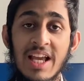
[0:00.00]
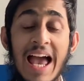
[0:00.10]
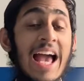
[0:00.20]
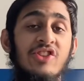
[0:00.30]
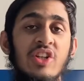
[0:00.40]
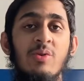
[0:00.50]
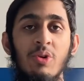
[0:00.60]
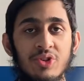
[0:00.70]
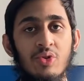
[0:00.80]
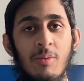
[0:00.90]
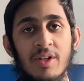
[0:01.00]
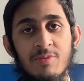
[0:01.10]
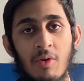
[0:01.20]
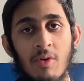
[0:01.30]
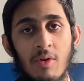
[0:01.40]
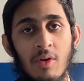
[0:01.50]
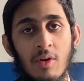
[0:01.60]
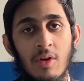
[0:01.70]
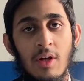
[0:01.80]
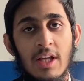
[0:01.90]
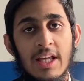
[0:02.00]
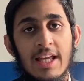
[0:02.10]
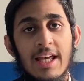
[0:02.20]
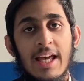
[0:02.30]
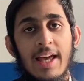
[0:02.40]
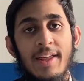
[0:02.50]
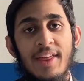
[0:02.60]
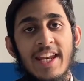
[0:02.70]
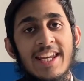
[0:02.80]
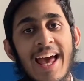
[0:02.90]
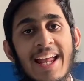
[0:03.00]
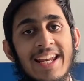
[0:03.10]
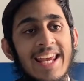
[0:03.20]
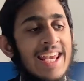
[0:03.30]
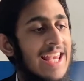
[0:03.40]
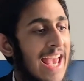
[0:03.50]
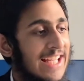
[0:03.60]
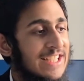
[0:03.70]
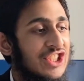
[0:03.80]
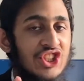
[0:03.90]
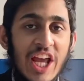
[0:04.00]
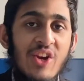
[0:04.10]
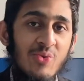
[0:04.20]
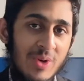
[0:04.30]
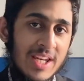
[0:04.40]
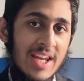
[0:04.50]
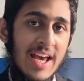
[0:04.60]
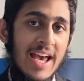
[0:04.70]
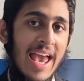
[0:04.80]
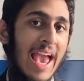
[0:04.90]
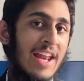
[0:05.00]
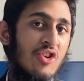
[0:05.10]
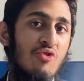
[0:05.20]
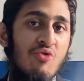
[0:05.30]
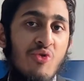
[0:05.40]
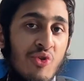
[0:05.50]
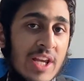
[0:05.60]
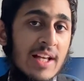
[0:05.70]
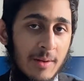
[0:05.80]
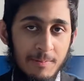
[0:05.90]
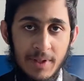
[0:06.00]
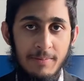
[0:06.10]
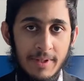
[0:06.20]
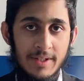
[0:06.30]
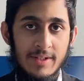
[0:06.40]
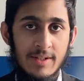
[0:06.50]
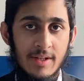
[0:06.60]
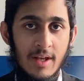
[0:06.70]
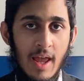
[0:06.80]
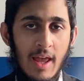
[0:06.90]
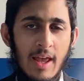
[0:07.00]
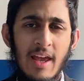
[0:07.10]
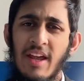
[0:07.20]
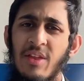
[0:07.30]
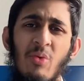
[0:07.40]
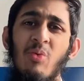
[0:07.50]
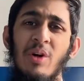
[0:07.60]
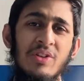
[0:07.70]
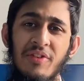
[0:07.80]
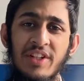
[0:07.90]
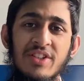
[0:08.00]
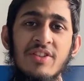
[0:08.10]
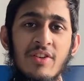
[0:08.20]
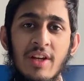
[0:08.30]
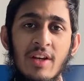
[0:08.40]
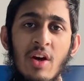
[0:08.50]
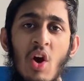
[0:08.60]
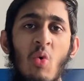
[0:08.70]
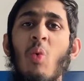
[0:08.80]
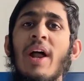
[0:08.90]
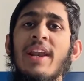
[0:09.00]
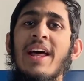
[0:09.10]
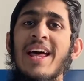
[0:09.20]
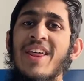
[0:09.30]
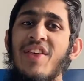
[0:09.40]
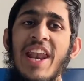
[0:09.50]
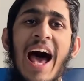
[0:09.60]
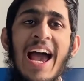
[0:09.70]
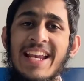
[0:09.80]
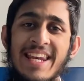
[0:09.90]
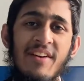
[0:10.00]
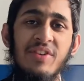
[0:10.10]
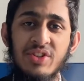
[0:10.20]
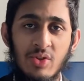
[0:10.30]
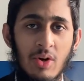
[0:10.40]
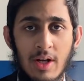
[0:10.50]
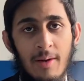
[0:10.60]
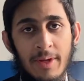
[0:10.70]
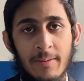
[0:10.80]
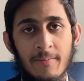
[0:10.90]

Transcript: actually was so much more. That it had a genuine and real purpose in the world of engineering, one that I never saw coming.